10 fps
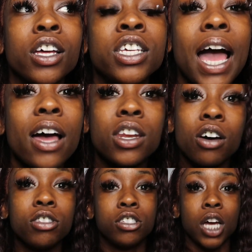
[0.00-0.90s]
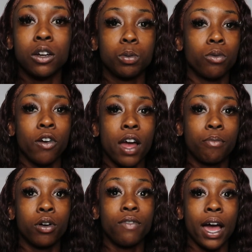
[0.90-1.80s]
y'all know the service provi
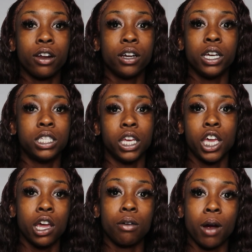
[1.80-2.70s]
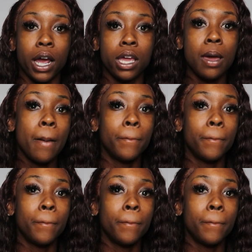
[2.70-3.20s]
provider doesn't care right